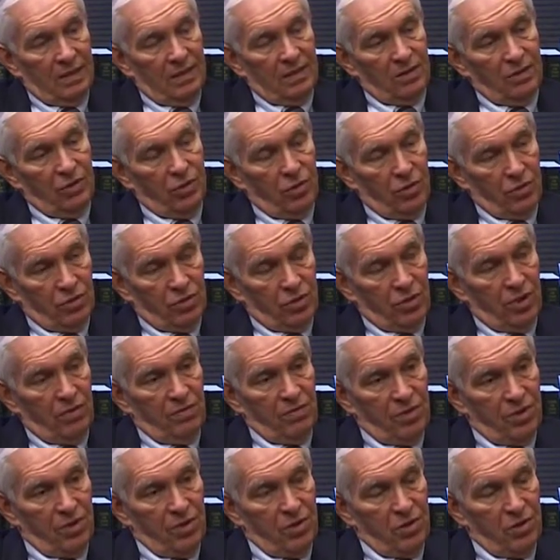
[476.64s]
General
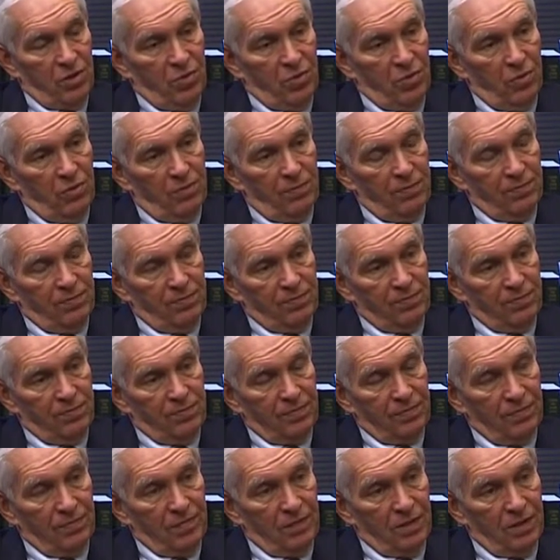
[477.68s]
Services School. Right.